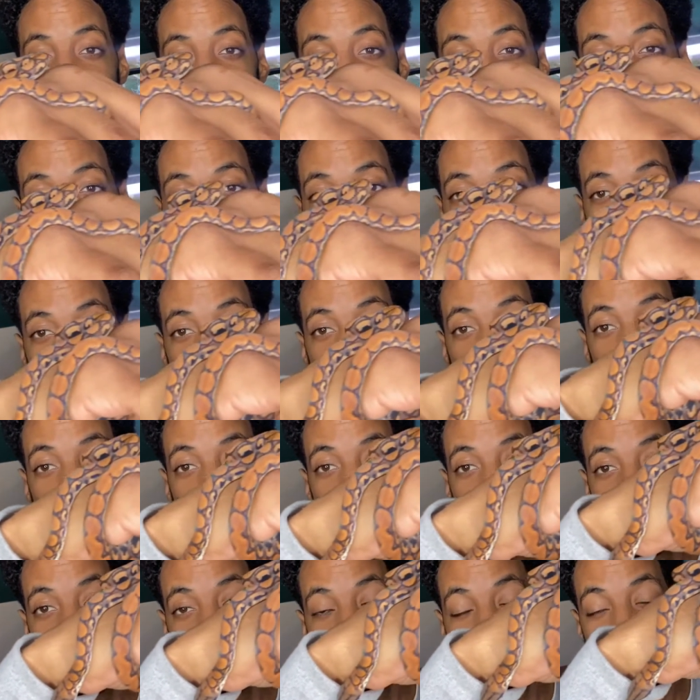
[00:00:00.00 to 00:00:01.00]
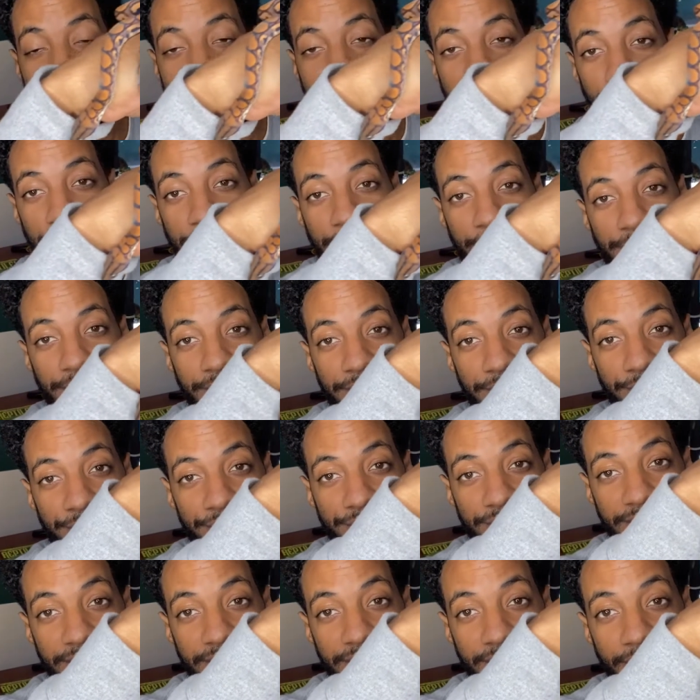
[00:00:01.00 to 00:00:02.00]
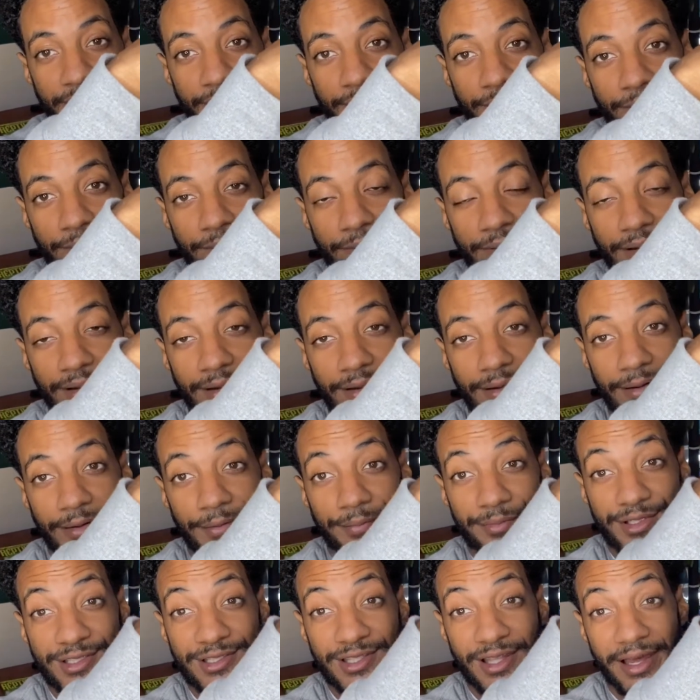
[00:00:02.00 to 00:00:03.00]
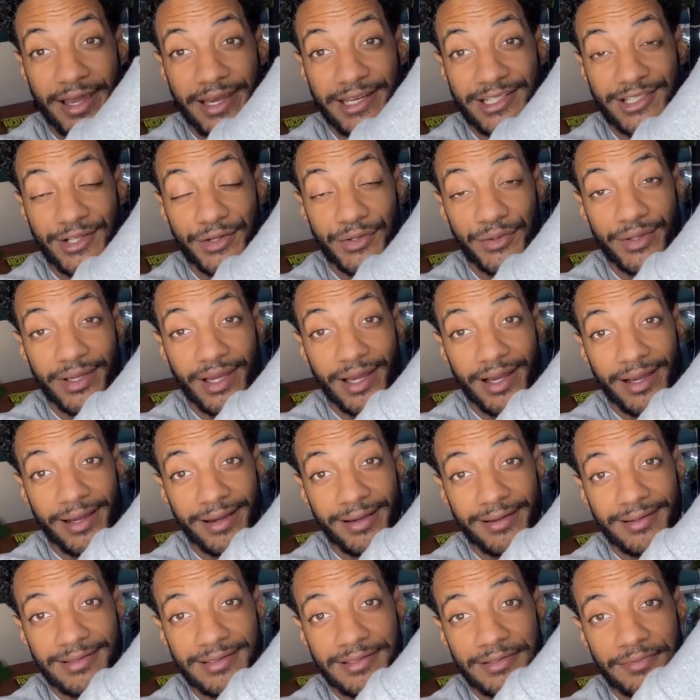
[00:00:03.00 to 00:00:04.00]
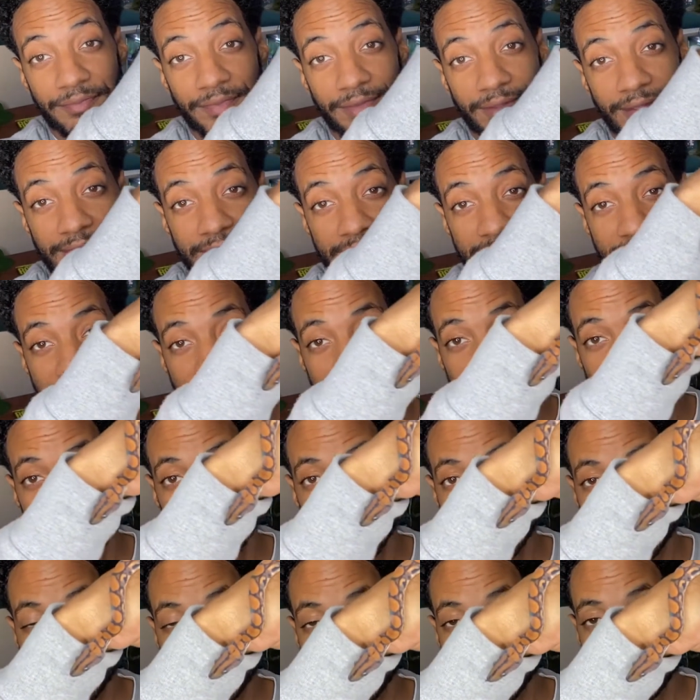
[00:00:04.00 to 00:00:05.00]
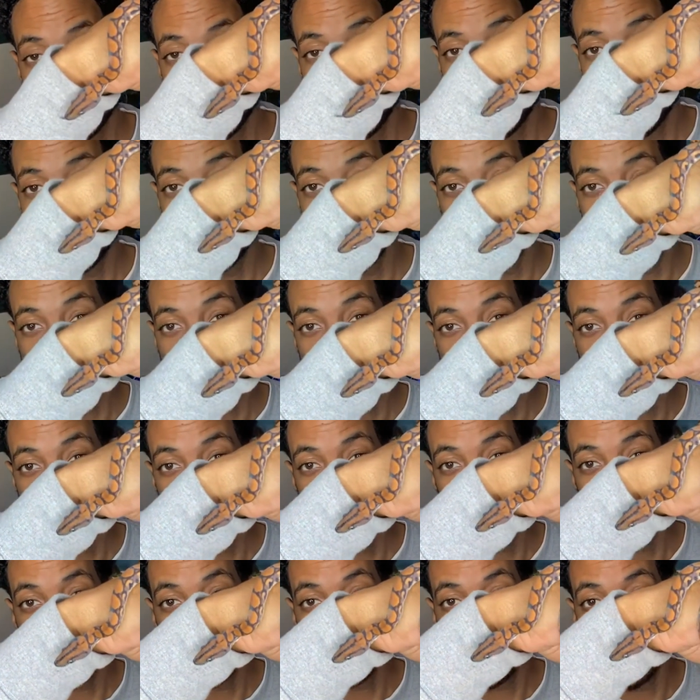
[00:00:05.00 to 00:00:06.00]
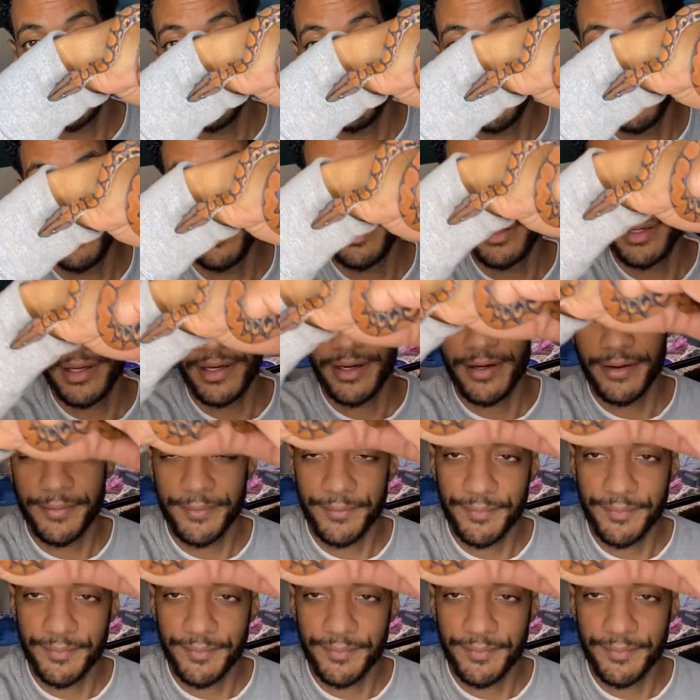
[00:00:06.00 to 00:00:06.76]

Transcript: It's Blkhippiee here, coming with a new video. Just thought I'd show you guys Skittles, my Brazilian rainbow boa here.